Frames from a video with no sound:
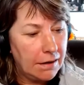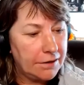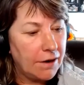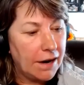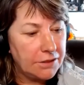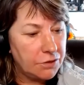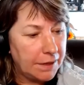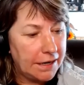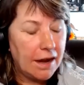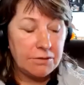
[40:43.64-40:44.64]
I'd
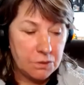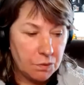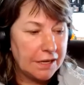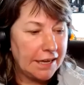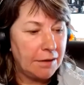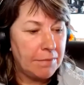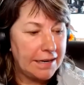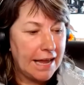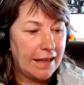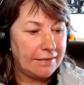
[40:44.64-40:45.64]
graduated, I was working in my
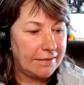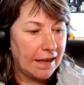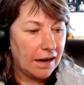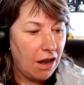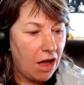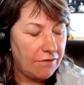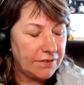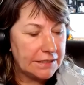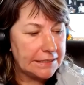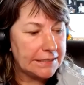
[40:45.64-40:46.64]
dad's dental
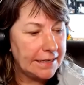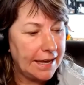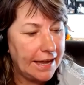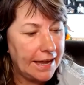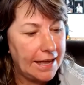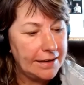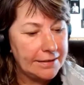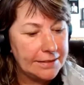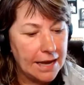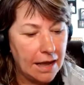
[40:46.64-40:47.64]
office.
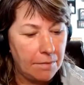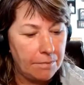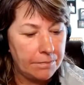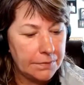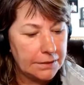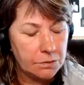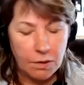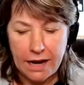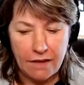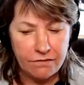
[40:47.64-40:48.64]
And this
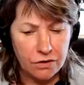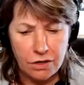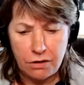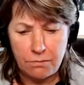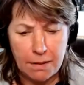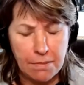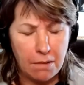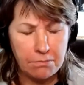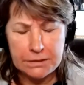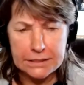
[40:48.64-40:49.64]
one afternoon, my
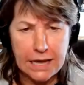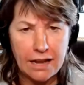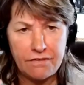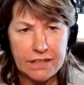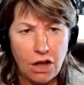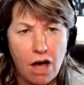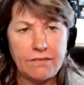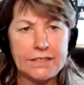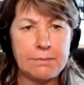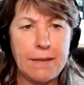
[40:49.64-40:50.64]
mom was kind of the
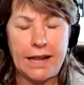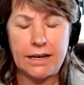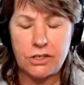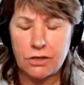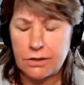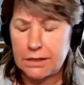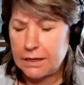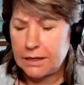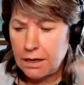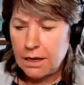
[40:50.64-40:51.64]
office manager,
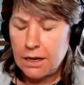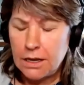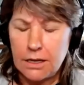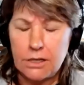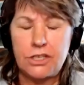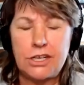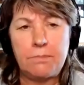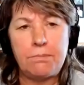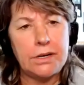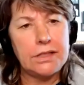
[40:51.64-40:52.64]
and she
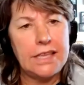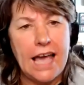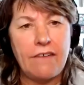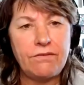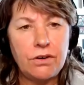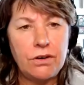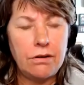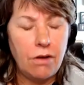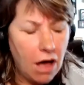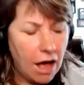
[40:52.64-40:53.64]
had booked the
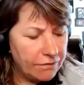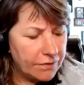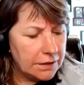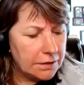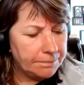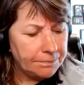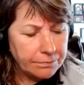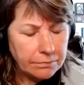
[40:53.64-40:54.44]
afternoon off. And